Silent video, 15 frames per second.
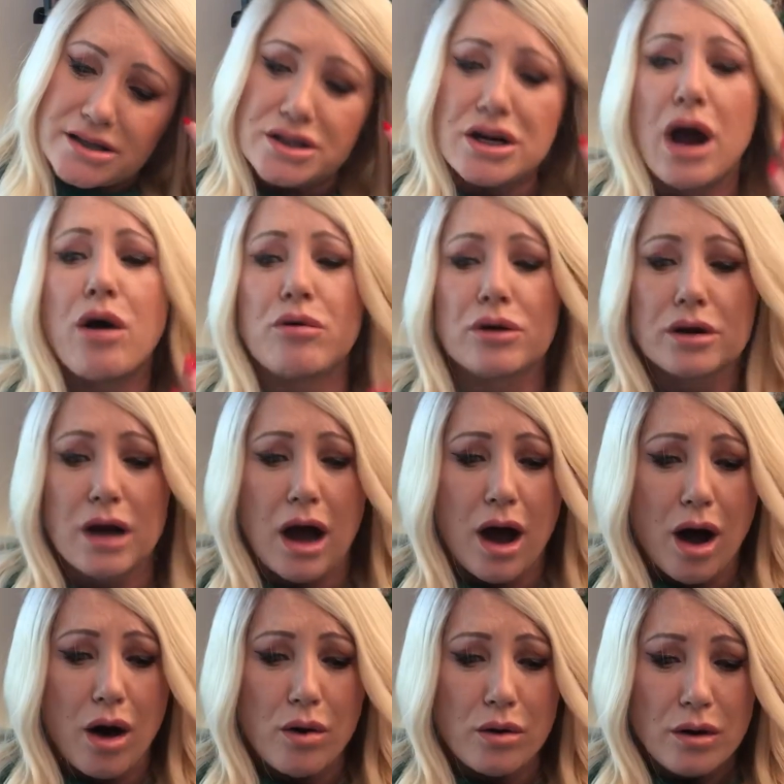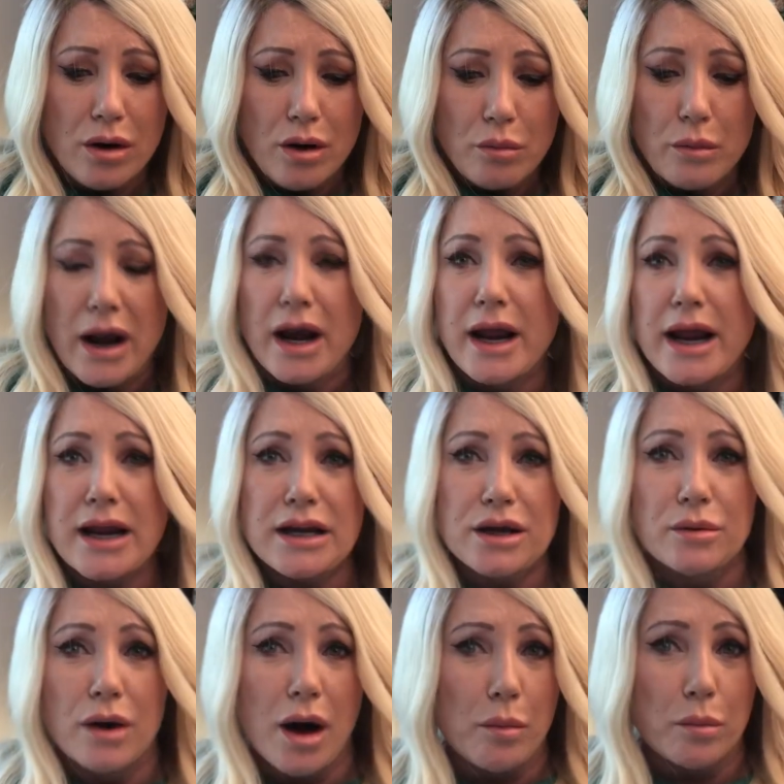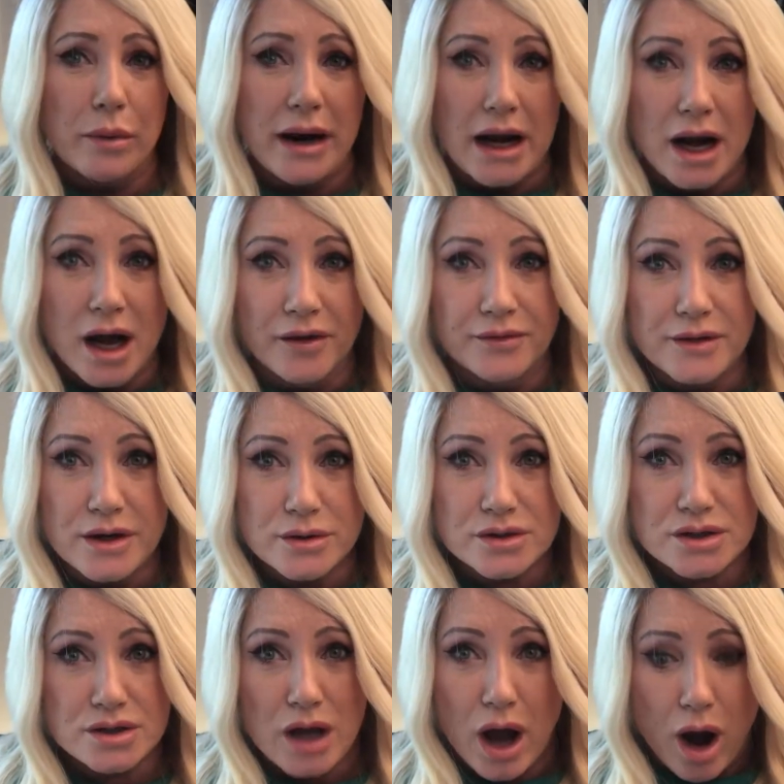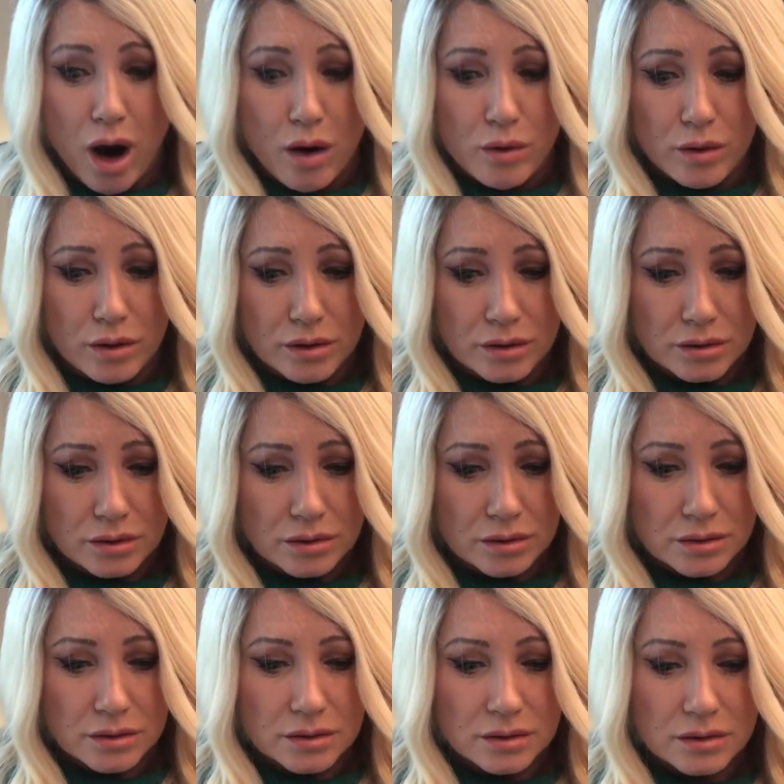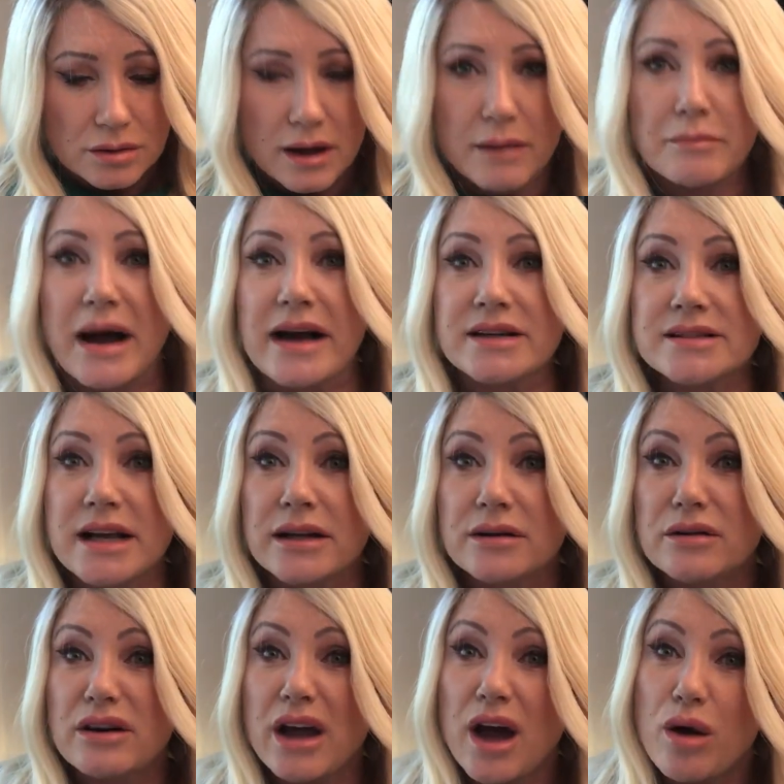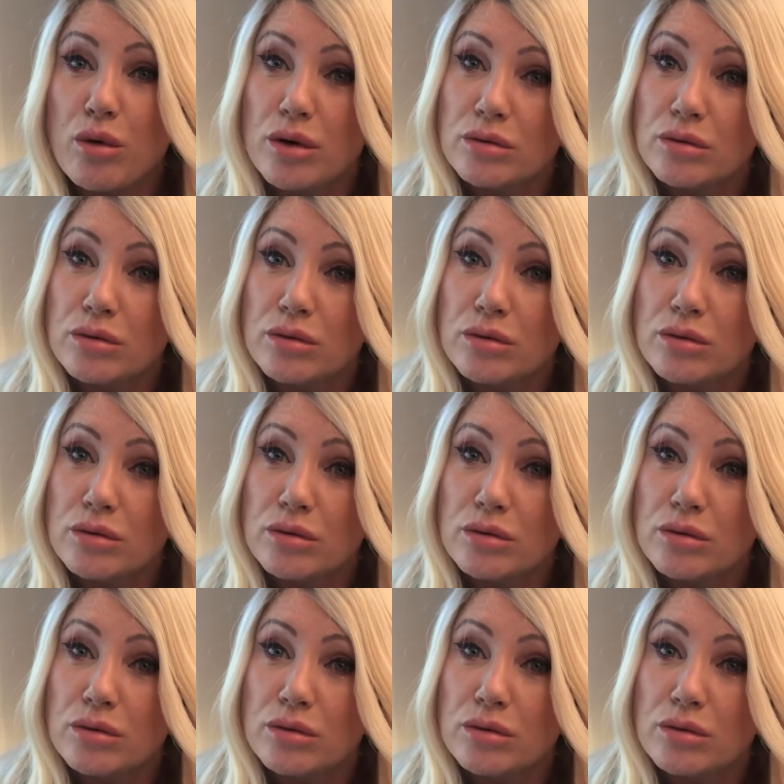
don't go. We'll eat you up. We love you so." And Max said, "No."